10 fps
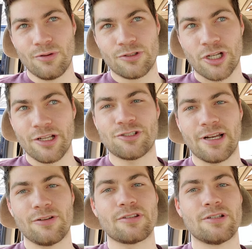changed
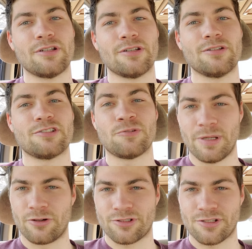out the
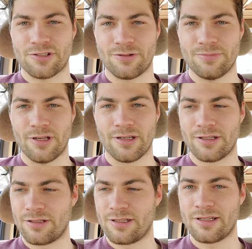speaker system
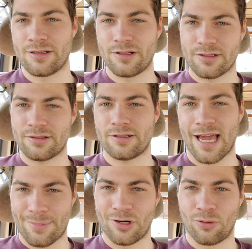in the
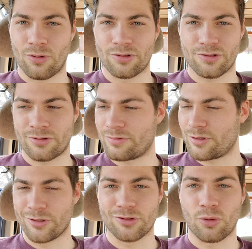cabin doors, or
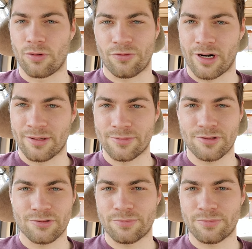the door frames,